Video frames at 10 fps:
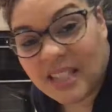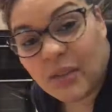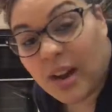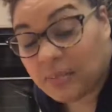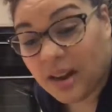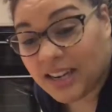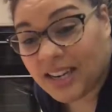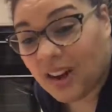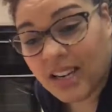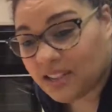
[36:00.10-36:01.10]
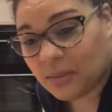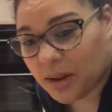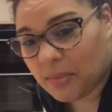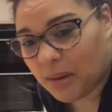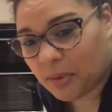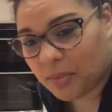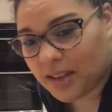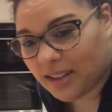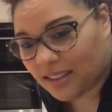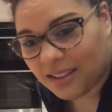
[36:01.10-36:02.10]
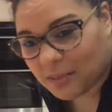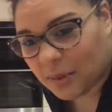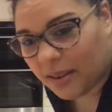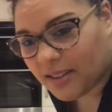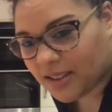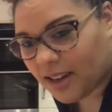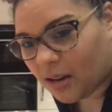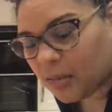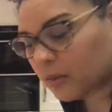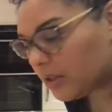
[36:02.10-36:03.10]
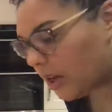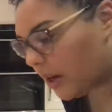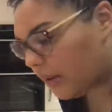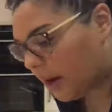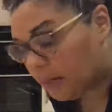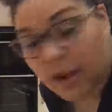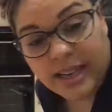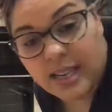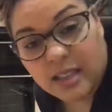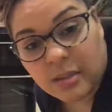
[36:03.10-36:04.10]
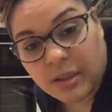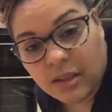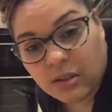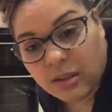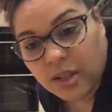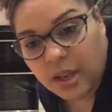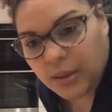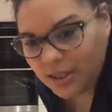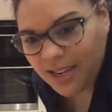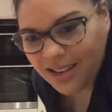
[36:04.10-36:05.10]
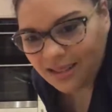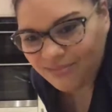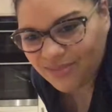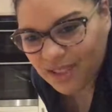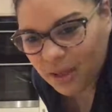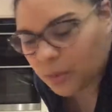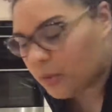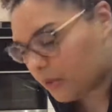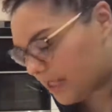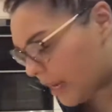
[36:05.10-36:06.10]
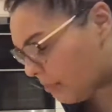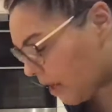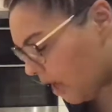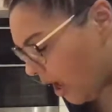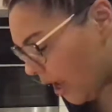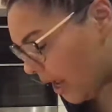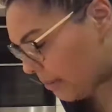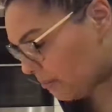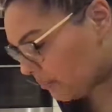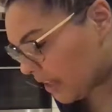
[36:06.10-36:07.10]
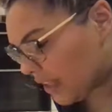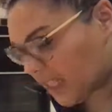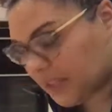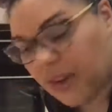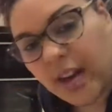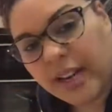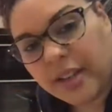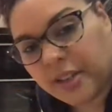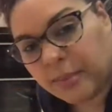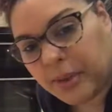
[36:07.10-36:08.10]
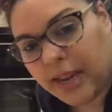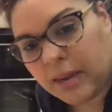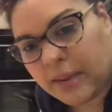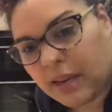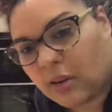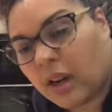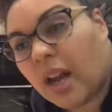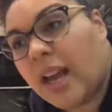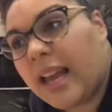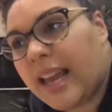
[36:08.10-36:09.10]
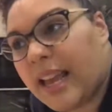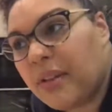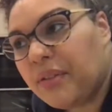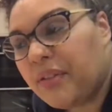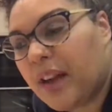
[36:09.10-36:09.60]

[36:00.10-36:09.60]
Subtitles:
fine. I didn't weigh mine properly either because my maths is terrible. So mine needed a bit longer too, see? So we're all the same. That's fine. Just put it in a bit longer. If